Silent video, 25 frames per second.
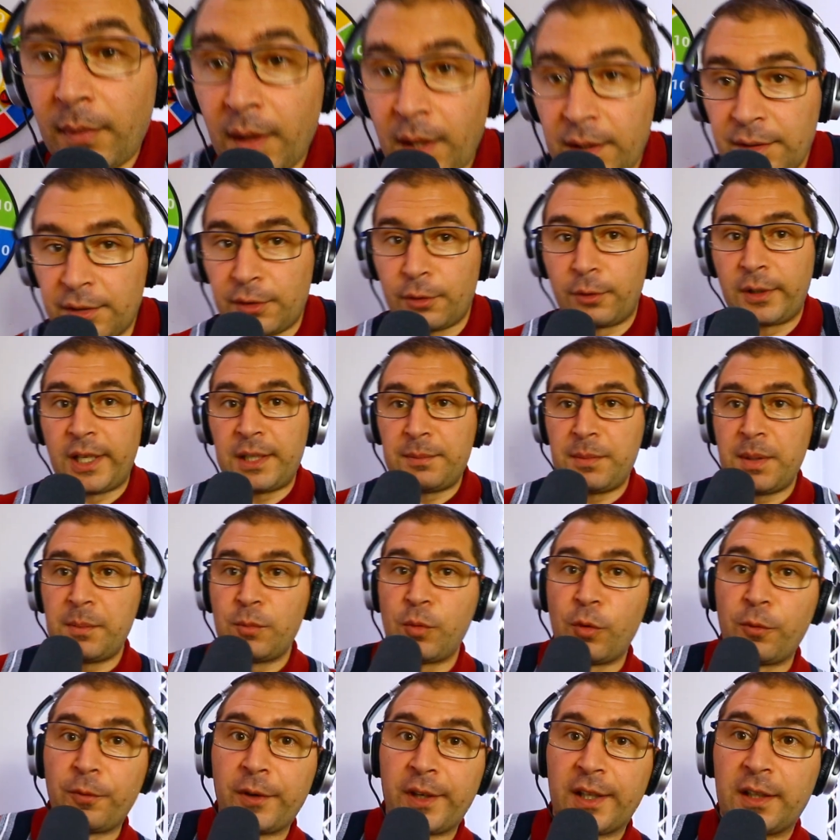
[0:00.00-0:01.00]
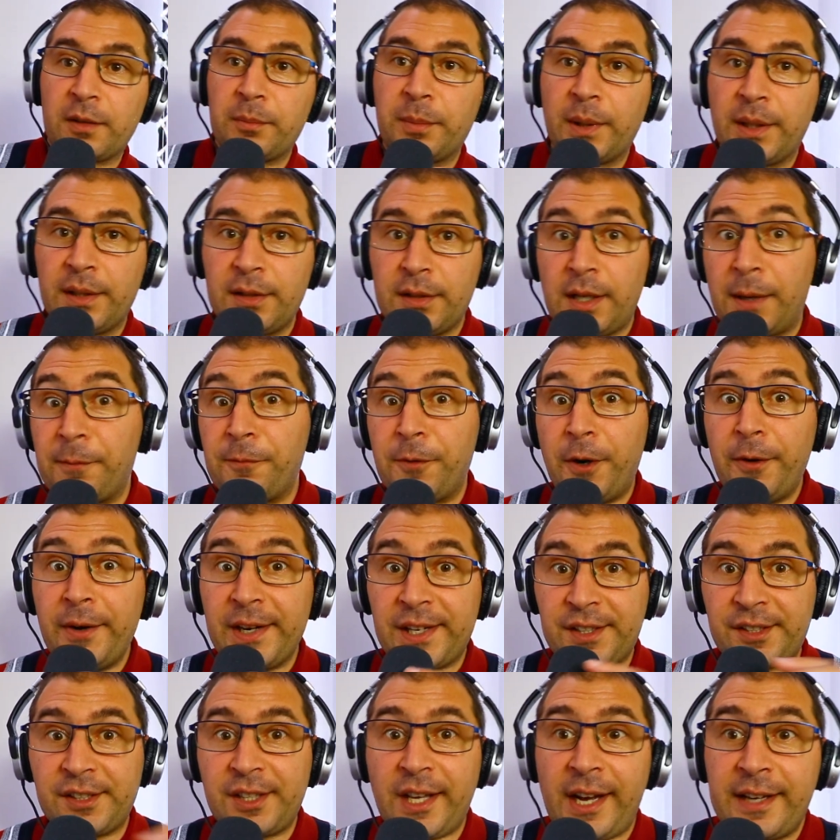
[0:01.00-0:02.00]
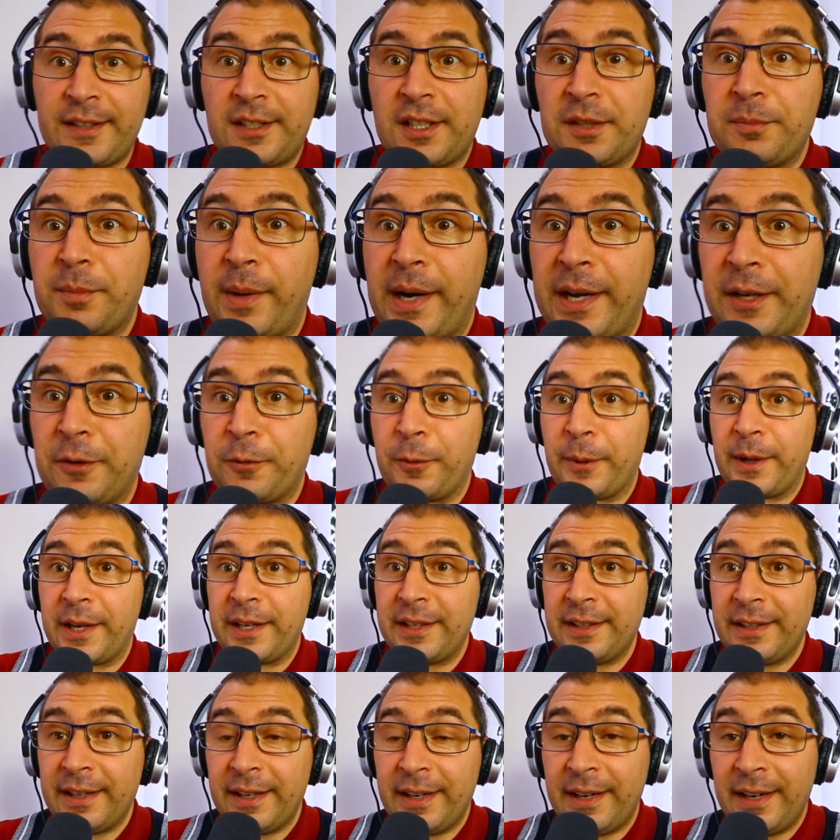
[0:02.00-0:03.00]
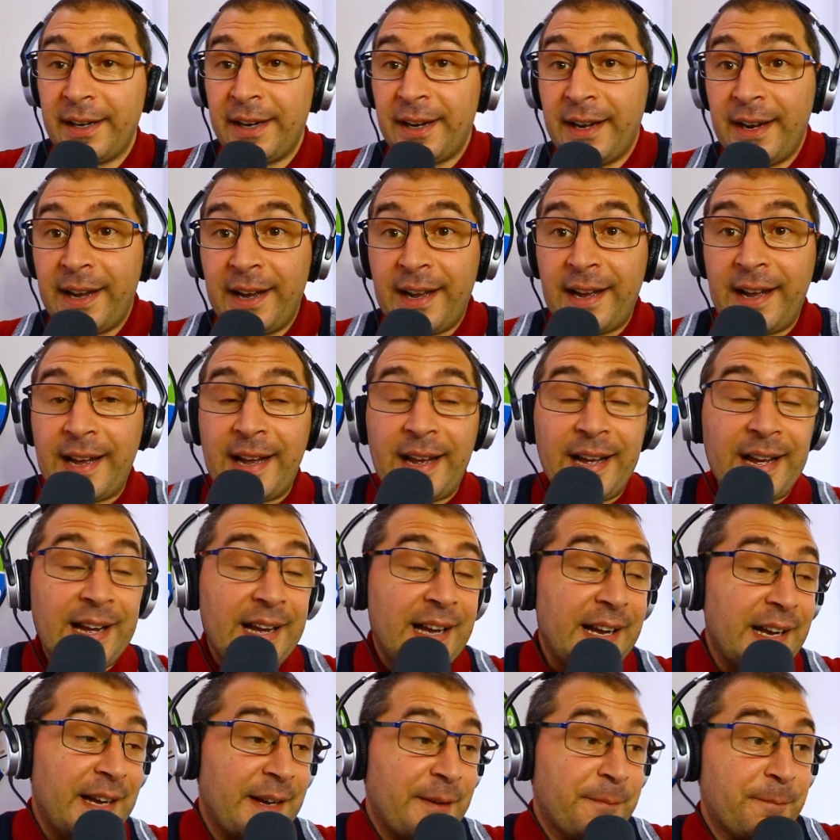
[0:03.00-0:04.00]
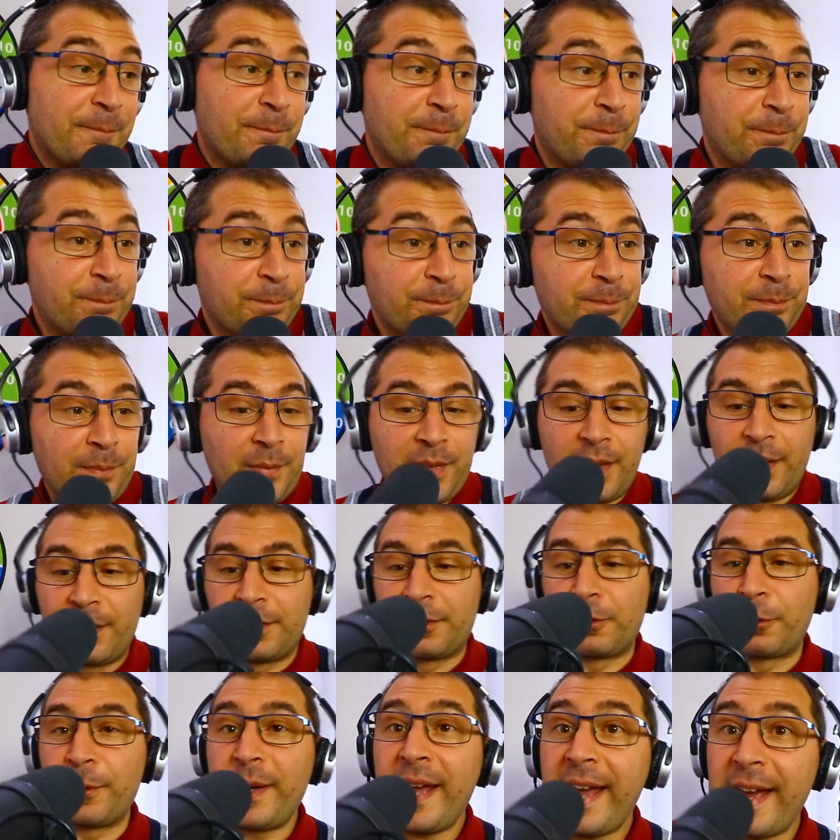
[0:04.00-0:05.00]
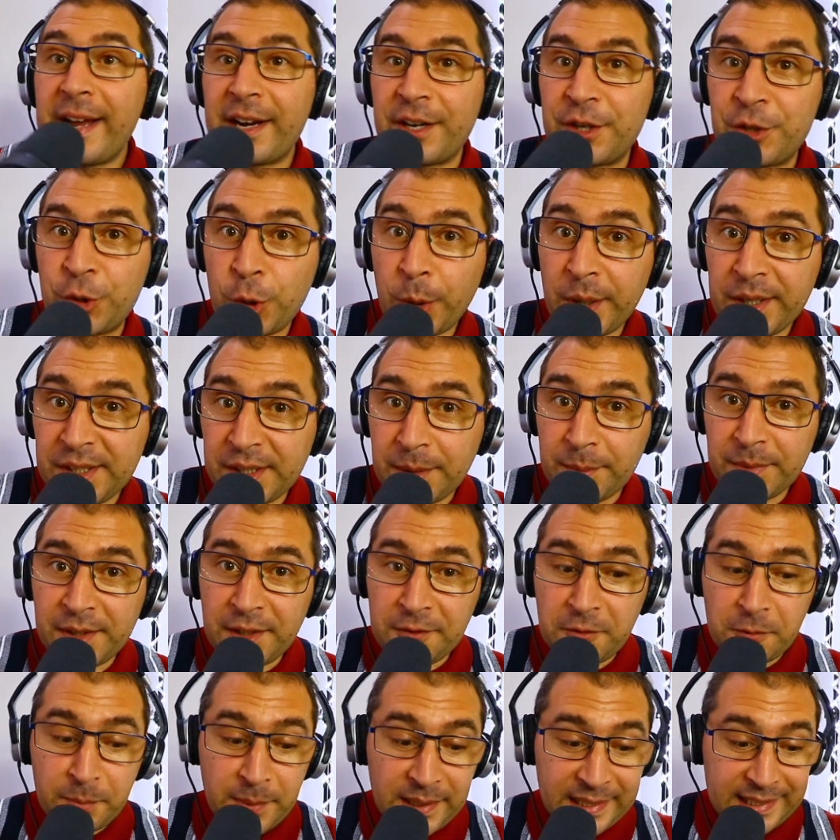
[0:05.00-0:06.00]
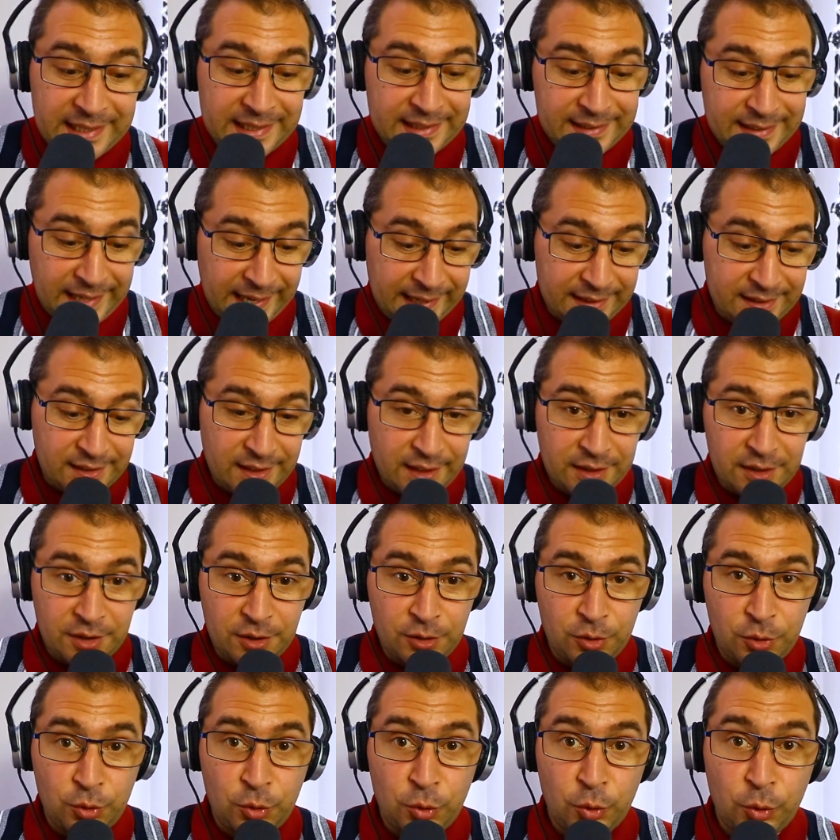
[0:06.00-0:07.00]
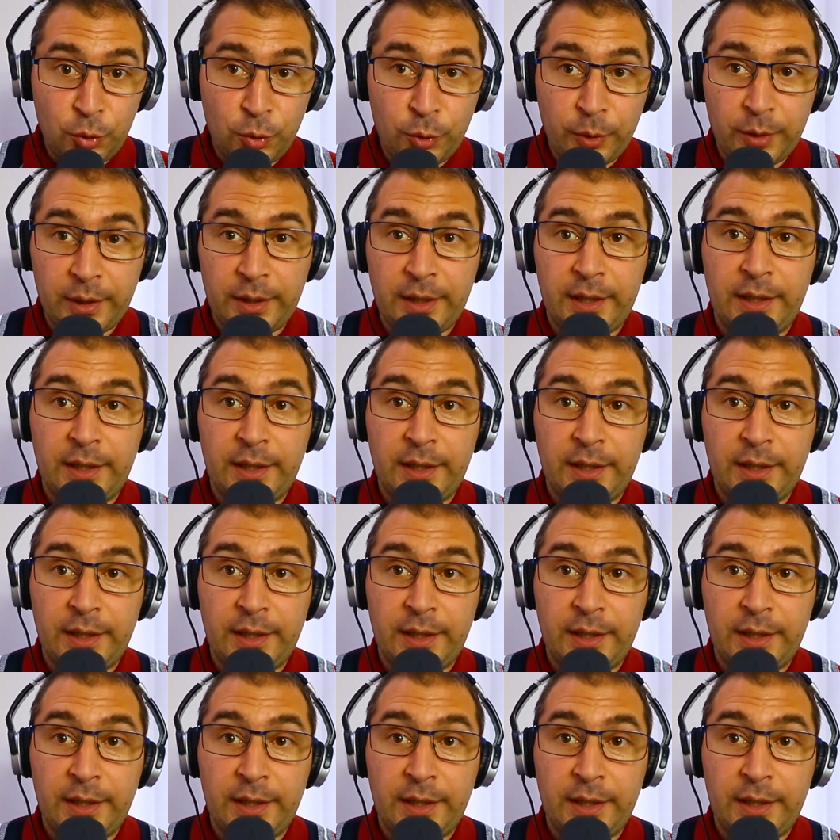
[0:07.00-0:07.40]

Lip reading: So let me move a little bit. I'm very excited, by the way. So yeah, Shure Sm7b connected to